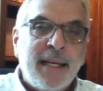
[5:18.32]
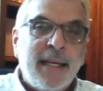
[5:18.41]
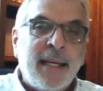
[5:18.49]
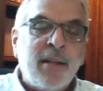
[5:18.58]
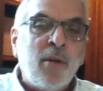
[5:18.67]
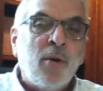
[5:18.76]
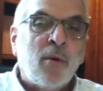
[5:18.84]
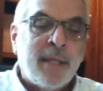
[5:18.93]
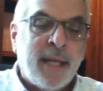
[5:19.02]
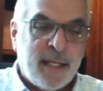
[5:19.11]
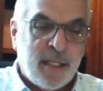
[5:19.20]
In the Old
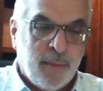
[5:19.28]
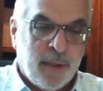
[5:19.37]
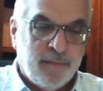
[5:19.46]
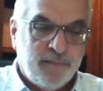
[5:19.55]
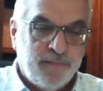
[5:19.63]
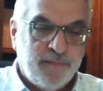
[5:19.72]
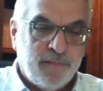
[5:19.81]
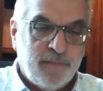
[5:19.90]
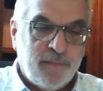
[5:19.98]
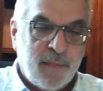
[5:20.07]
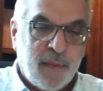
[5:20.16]
Testament,
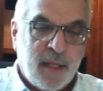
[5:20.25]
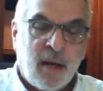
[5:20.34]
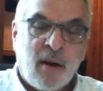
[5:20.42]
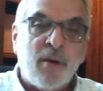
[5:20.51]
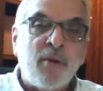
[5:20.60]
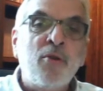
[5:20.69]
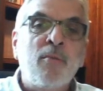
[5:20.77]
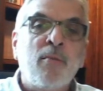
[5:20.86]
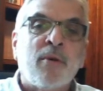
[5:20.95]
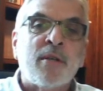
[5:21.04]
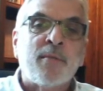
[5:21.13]
there are
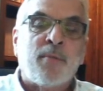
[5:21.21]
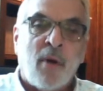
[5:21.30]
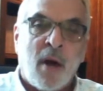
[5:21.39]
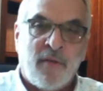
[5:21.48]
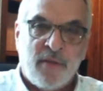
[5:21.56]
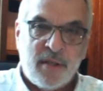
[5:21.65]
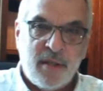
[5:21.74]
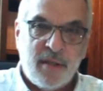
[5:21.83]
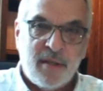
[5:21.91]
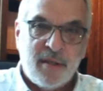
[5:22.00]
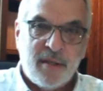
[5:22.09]
numerous
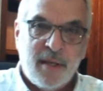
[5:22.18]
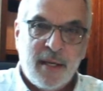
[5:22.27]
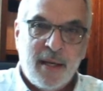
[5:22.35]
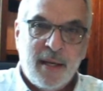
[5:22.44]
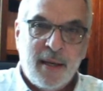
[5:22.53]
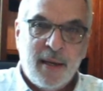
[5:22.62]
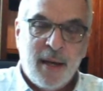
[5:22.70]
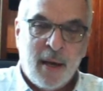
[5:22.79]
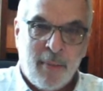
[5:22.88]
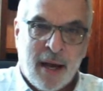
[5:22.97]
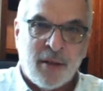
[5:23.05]
prophecies
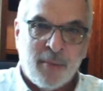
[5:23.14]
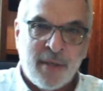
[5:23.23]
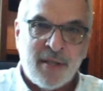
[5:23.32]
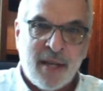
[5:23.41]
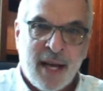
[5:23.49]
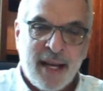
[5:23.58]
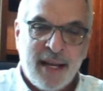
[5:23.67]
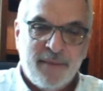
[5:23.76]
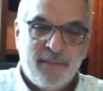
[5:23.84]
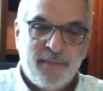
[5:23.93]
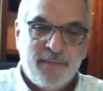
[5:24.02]
about the Messiah.
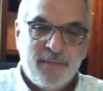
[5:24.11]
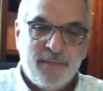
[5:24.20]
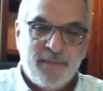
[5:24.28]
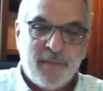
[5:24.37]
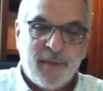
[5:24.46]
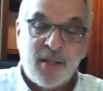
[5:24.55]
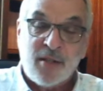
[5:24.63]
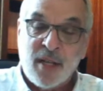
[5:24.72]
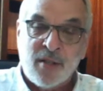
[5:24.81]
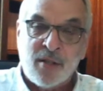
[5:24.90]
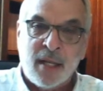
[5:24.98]

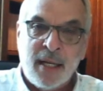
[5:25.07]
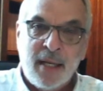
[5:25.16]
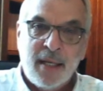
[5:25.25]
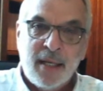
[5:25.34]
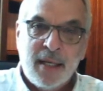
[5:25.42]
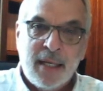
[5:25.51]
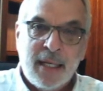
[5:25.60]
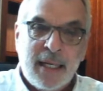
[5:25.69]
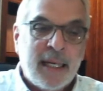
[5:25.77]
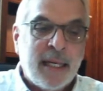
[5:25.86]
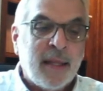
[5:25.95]
Essentially,
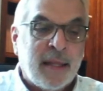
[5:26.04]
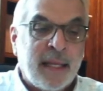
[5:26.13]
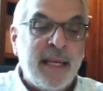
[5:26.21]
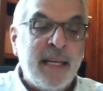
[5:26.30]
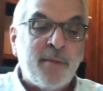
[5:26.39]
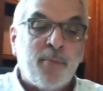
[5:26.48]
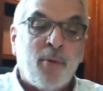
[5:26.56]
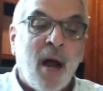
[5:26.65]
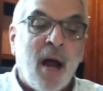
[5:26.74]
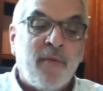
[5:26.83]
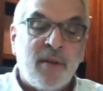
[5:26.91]
these
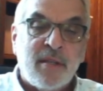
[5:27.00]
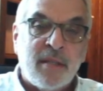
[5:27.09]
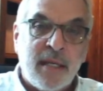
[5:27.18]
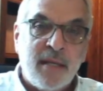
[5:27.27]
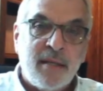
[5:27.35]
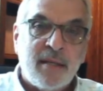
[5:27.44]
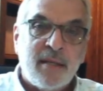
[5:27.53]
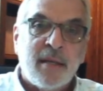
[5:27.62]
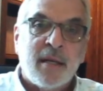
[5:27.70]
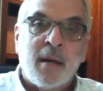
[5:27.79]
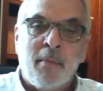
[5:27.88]
prophecies
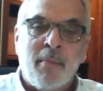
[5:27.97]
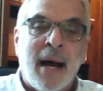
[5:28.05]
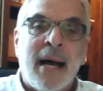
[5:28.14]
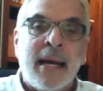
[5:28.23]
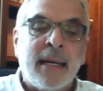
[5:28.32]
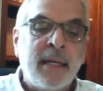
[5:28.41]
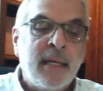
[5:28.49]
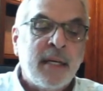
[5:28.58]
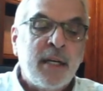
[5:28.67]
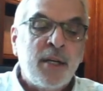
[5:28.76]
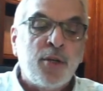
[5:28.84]
combine
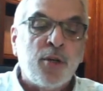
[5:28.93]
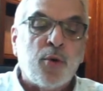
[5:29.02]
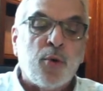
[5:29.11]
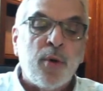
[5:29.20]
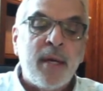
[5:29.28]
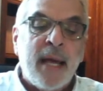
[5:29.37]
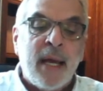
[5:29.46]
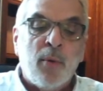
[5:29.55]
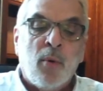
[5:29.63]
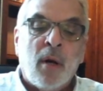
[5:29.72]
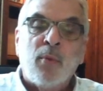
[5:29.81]
to create
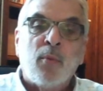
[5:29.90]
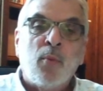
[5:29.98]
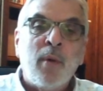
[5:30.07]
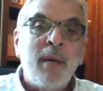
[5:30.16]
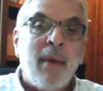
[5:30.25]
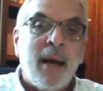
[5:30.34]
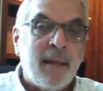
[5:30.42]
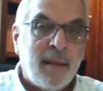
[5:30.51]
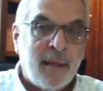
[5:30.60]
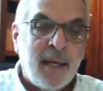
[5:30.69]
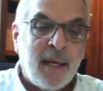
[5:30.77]
what we might
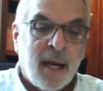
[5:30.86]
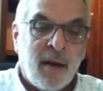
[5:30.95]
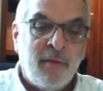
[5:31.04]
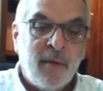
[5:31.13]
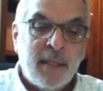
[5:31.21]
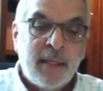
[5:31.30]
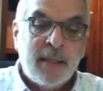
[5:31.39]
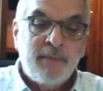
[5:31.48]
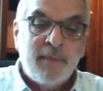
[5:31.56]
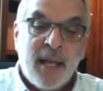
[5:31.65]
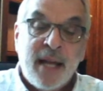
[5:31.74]
think of
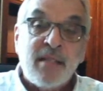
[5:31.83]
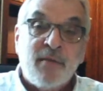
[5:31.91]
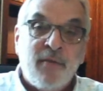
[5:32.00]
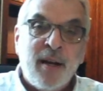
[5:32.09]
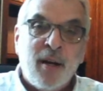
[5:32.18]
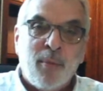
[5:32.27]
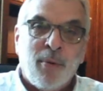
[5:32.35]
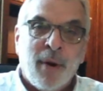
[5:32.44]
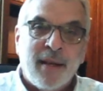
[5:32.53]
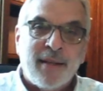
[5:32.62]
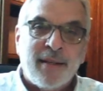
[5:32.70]
as a fingerprint